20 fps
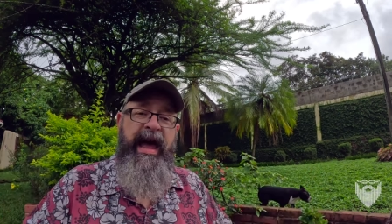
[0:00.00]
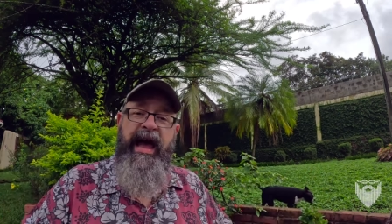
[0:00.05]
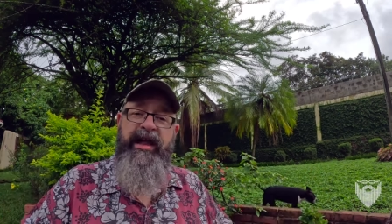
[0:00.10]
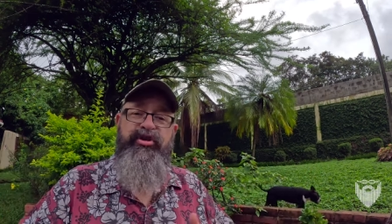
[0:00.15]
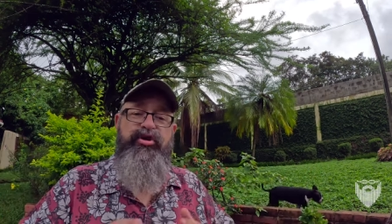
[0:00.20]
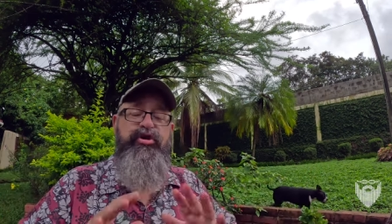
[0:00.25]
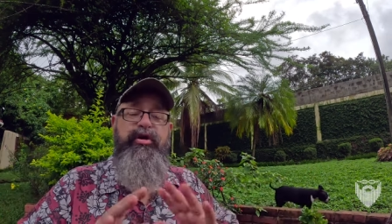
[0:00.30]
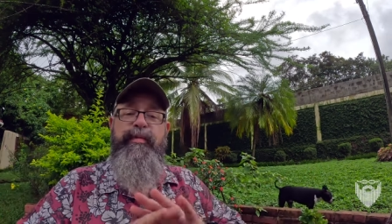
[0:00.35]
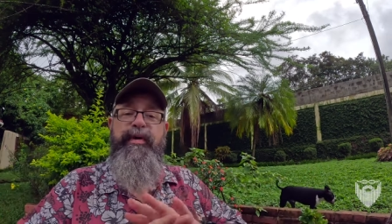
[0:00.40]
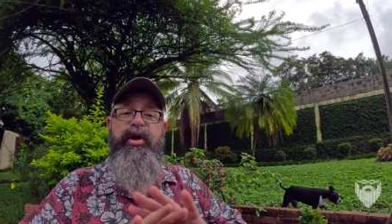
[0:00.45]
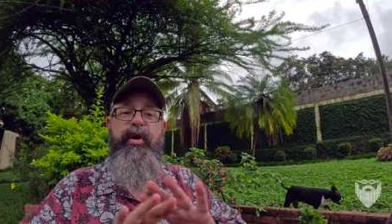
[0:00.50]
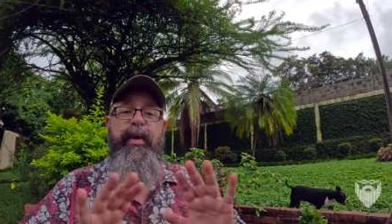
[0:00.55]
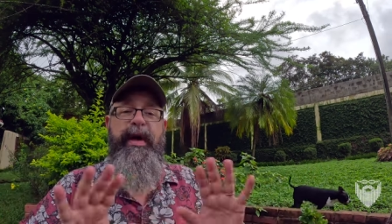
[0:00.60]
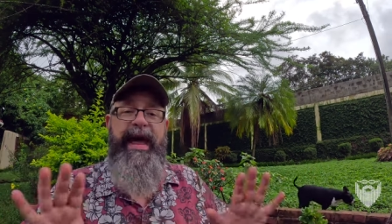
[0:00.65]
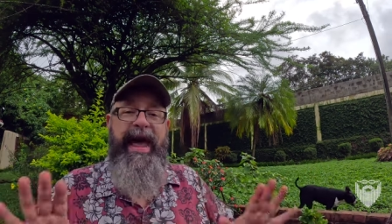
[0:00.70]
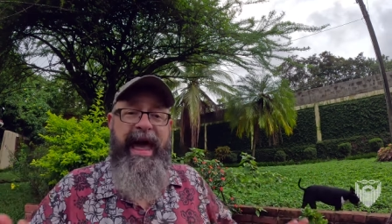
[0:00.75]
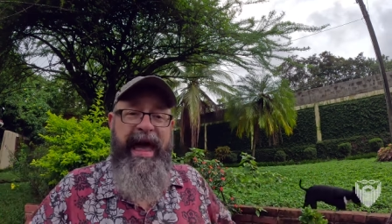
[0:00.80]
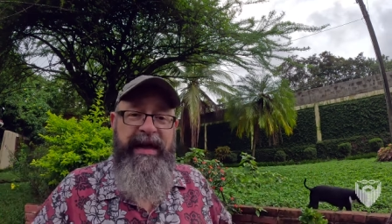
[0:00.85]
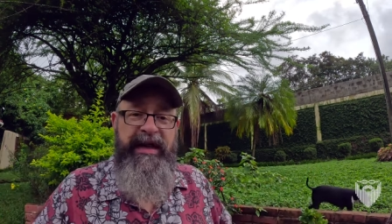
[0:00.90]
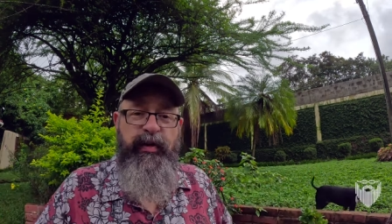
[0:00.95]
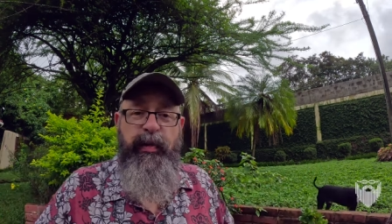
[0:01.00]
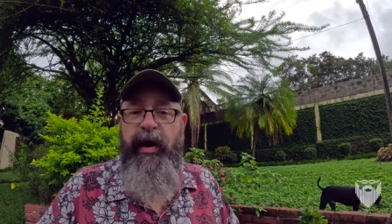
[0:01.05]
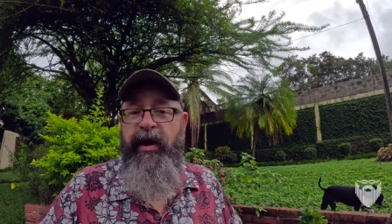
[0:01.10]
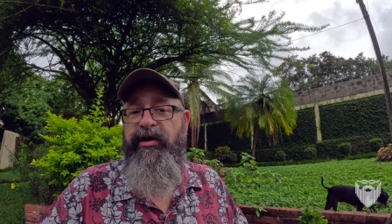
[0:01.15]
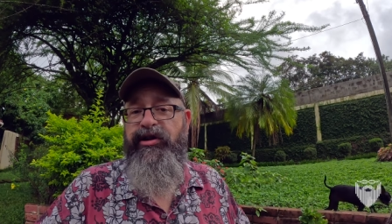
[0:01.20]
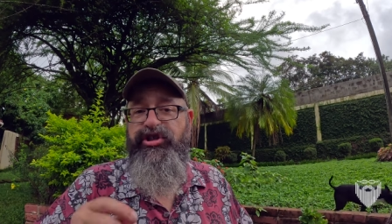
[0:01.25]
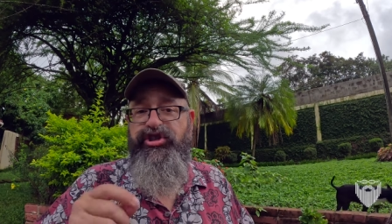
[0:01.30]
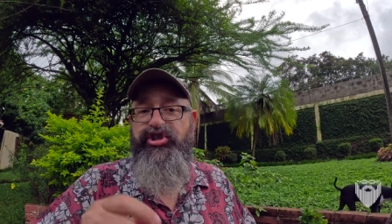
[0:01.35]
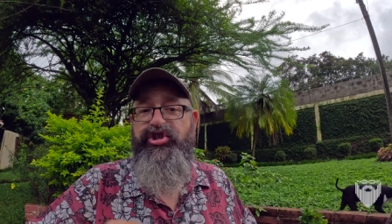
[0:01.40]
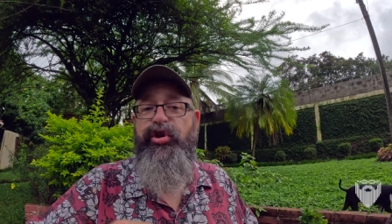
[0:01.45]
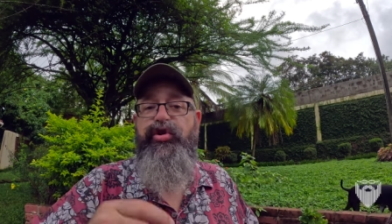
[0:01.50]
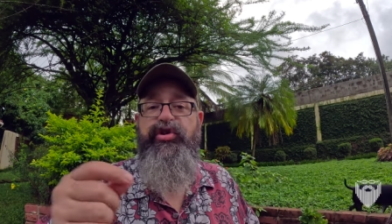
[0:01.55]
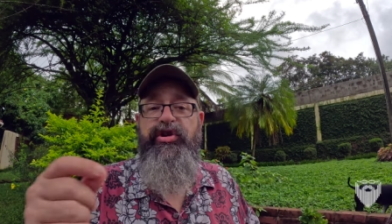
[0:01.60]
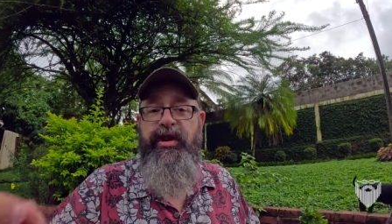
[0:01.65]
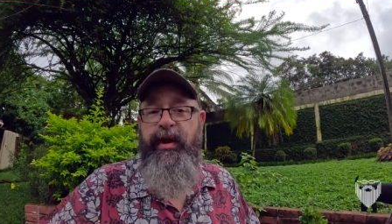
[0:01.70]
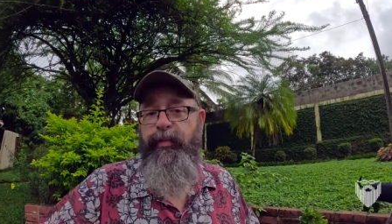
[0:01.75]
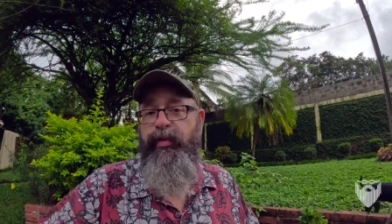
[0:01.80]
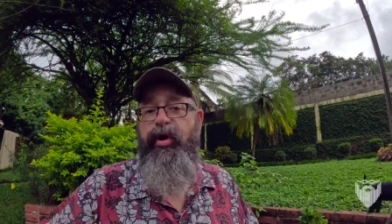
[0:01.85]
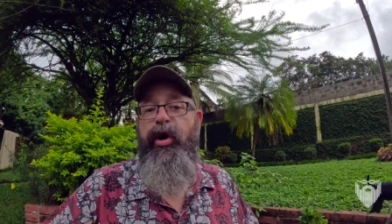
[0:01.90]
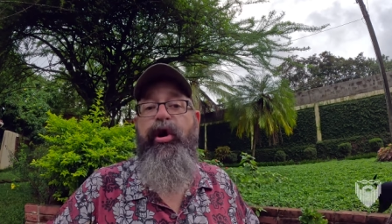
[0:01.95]
And you could be going anywhere, and a certain
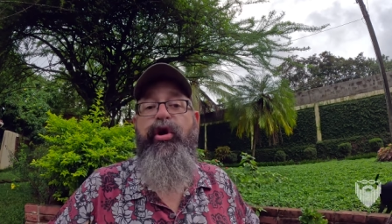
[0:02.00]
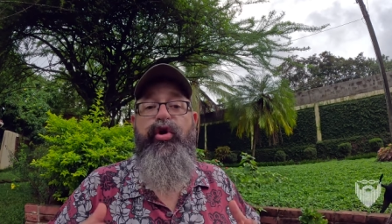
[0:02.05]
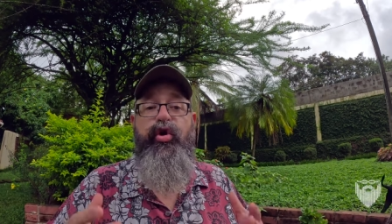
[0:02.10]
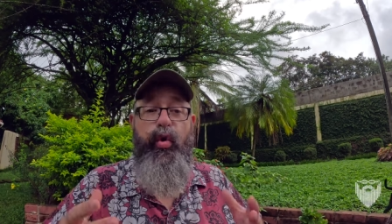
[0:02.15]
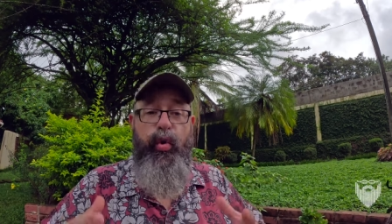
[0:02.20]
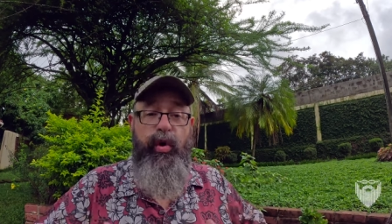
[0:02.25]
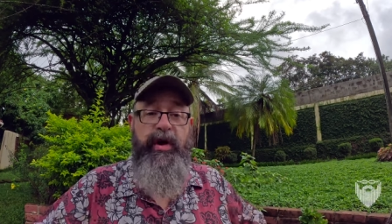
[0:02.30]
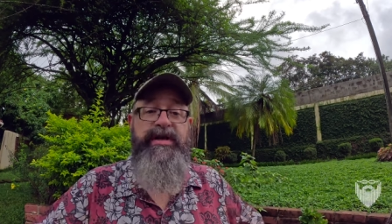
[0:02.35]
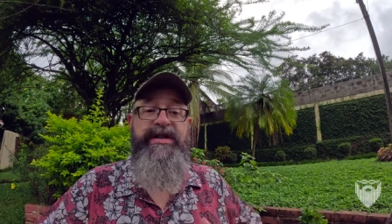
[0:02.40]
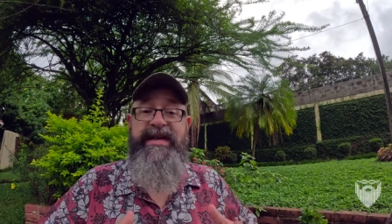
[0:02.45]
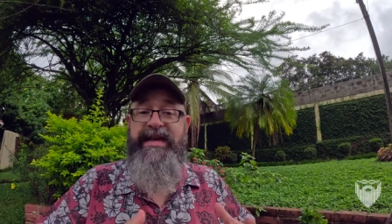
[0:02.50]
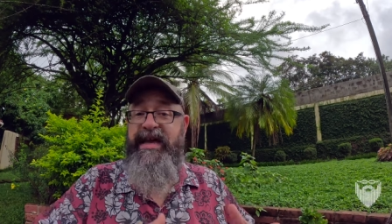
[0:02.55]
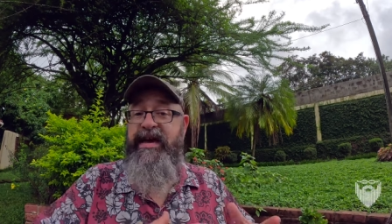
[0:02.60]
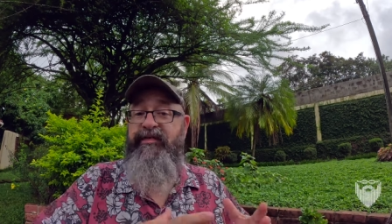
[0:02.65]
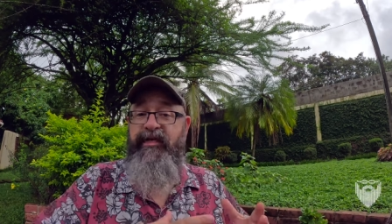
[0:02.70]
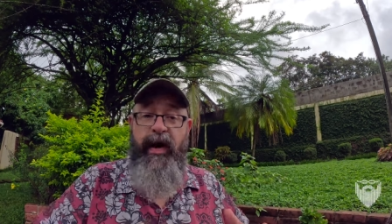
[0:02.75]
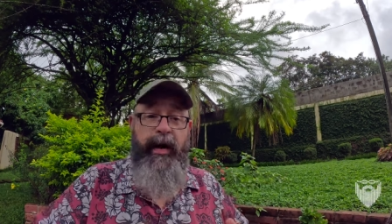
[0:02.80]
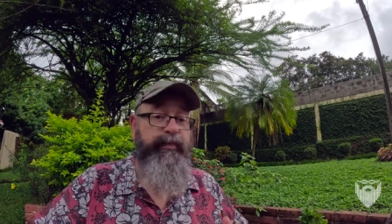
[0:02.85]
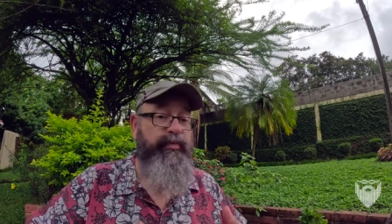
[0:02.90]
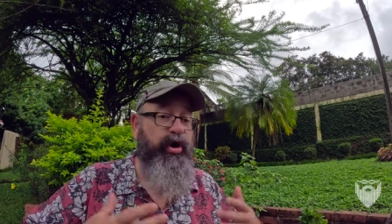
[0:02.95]
number are going to give up.